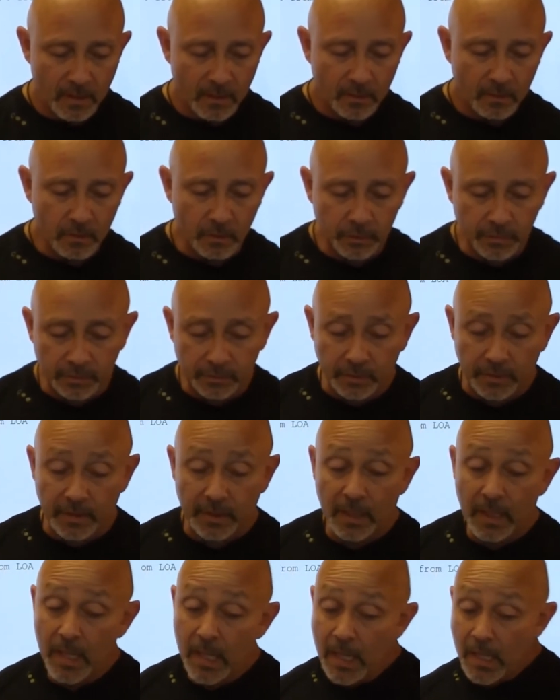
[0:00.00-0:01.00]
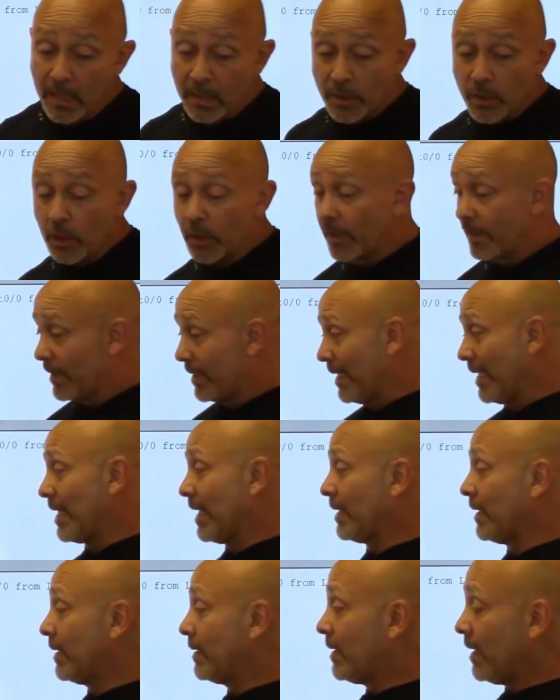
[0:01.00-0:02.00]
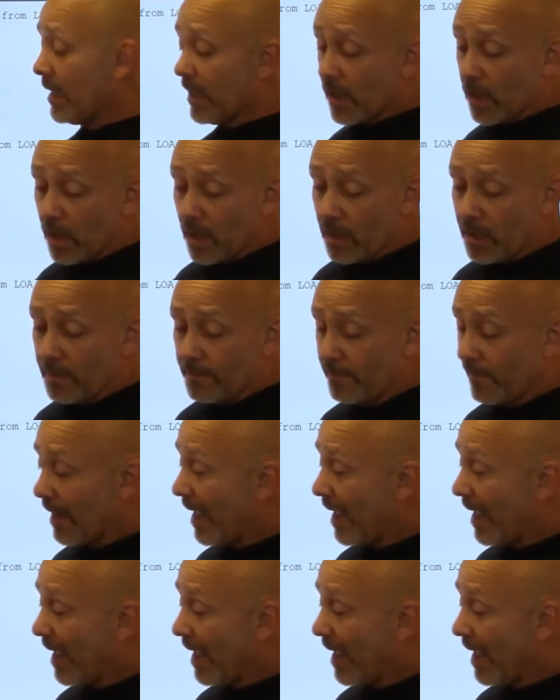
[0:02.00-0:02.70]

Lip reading: Go straight to there. You can see that the DR